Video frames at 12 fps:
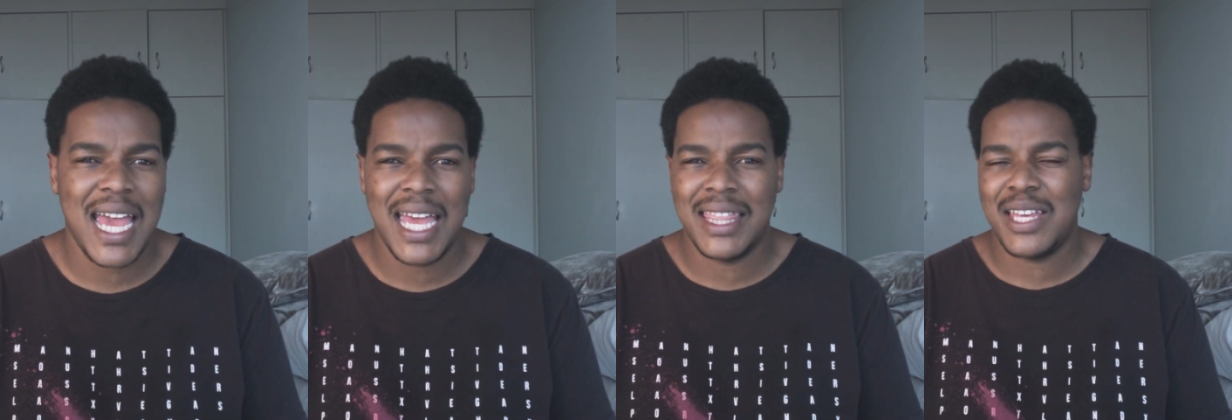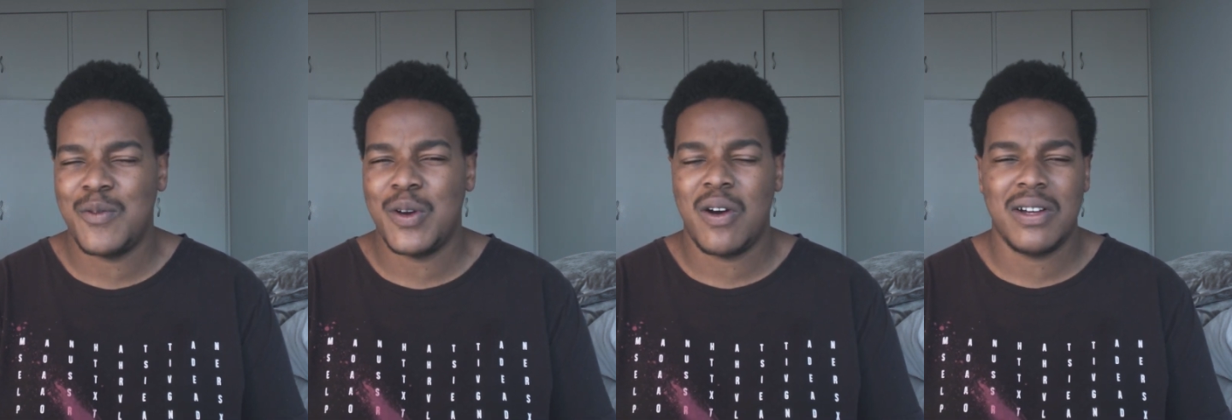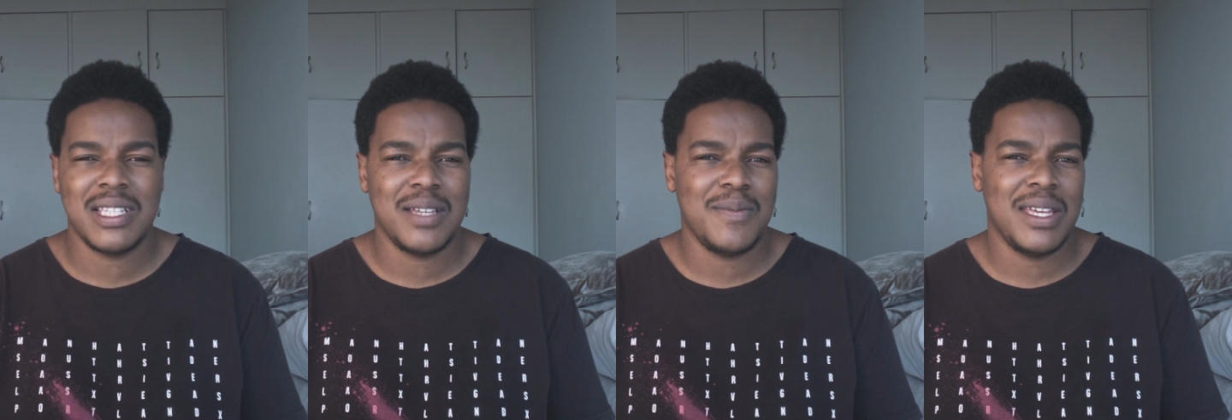and they were
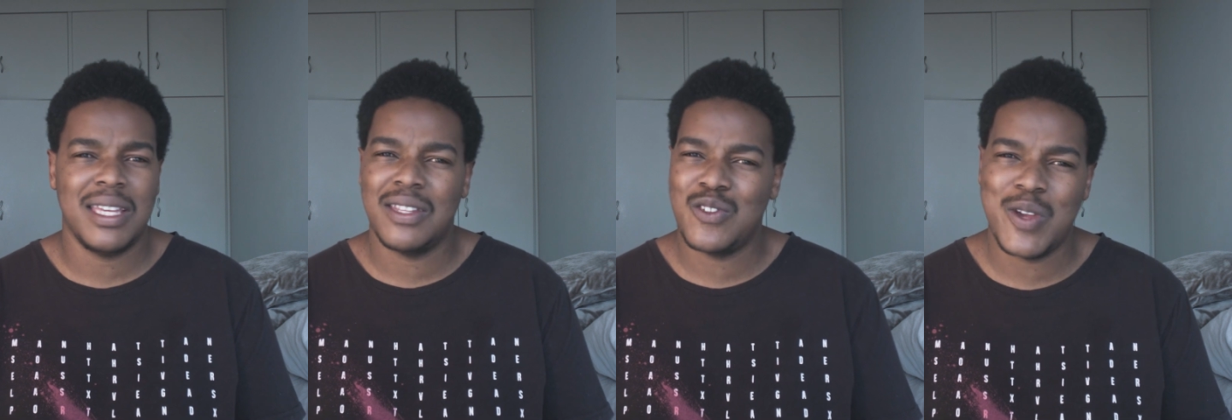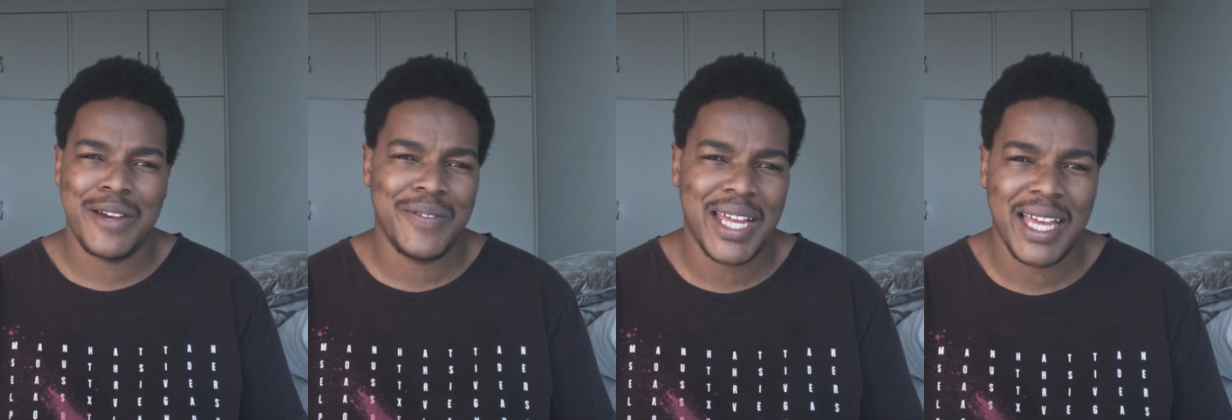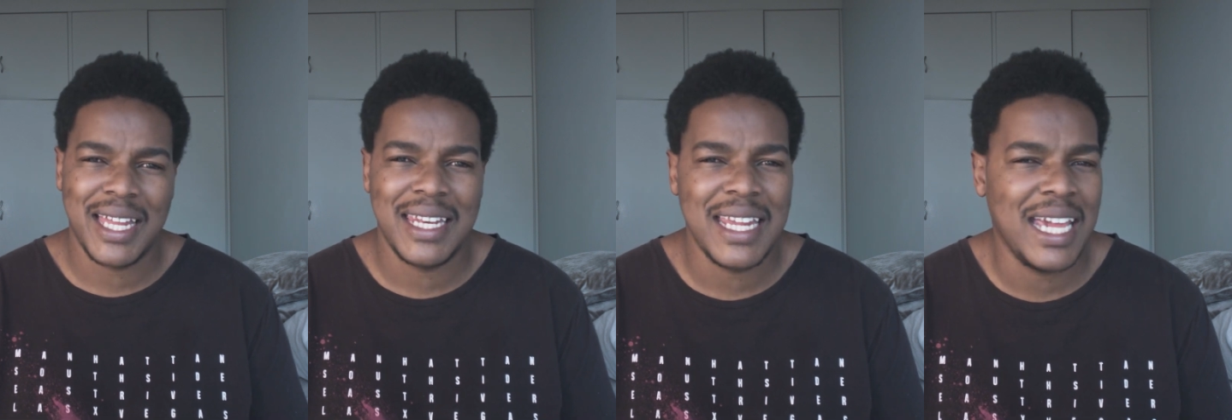asking me, do you have like
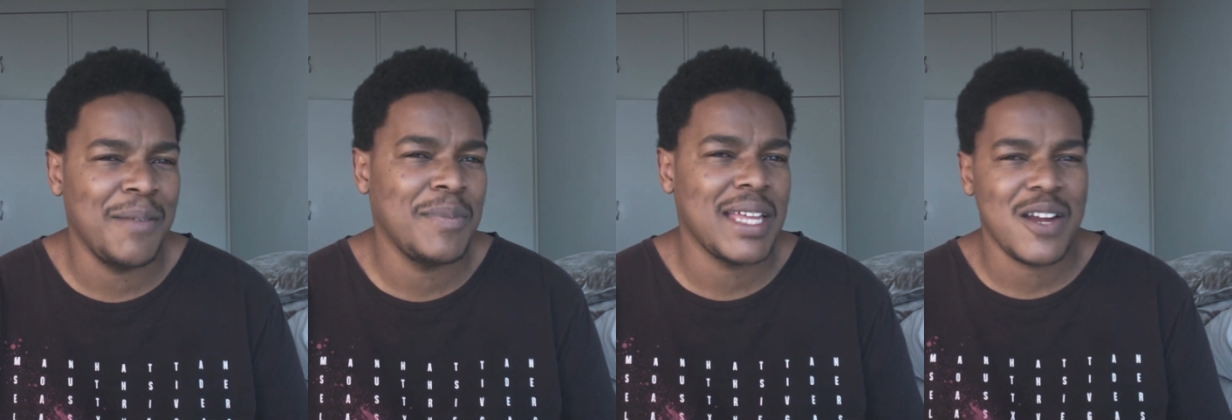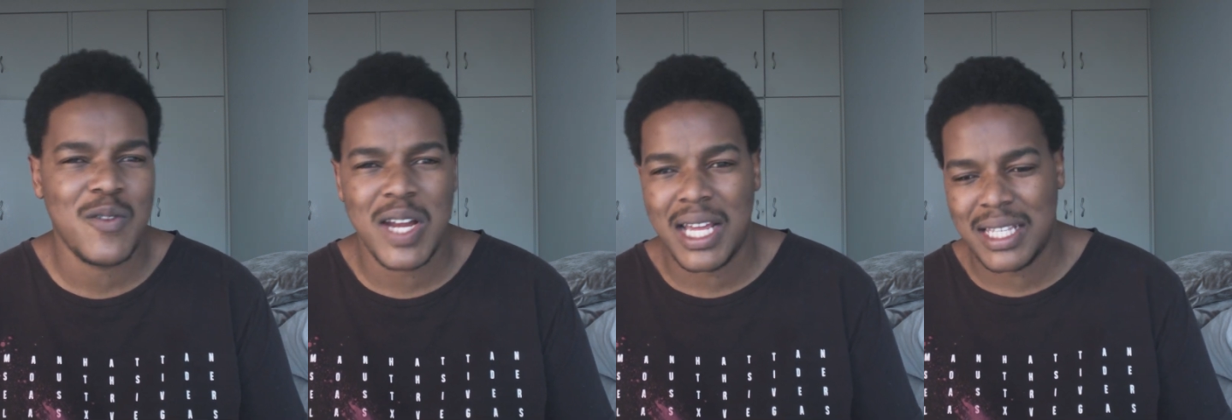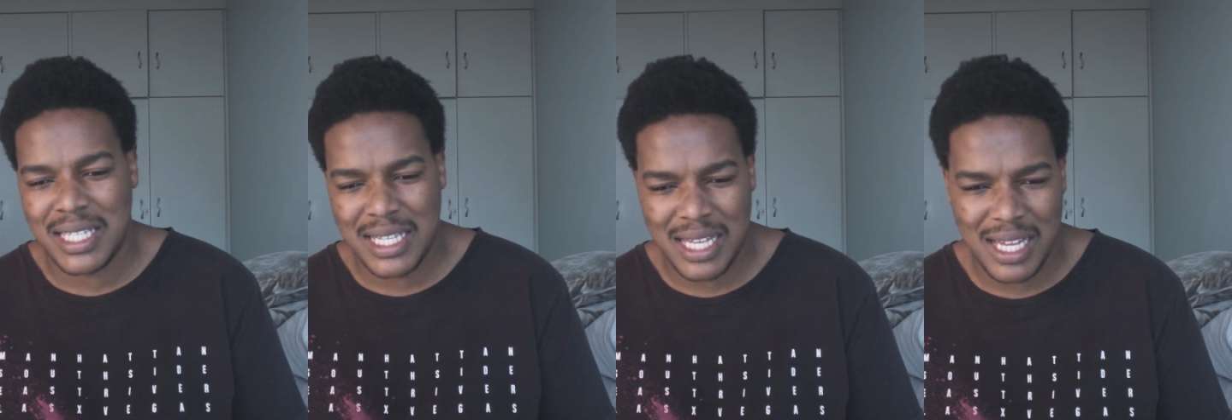a name
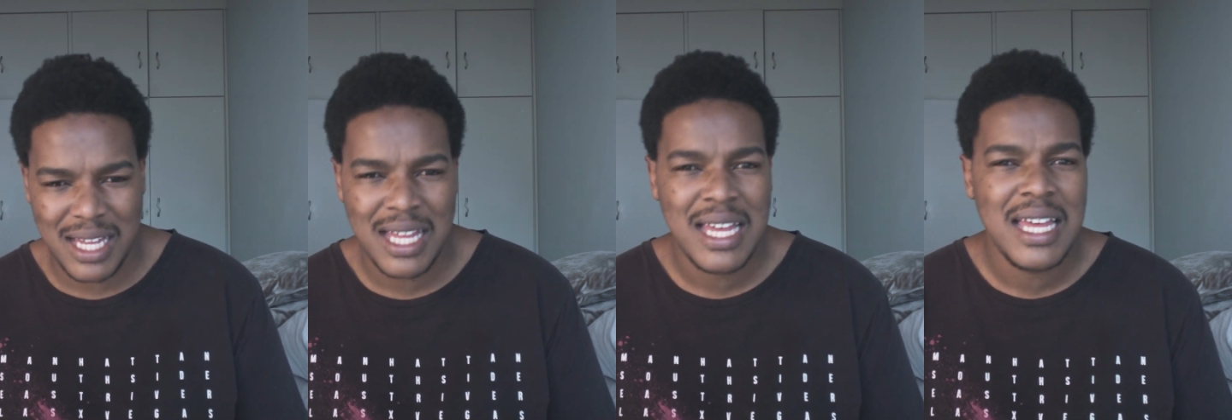director,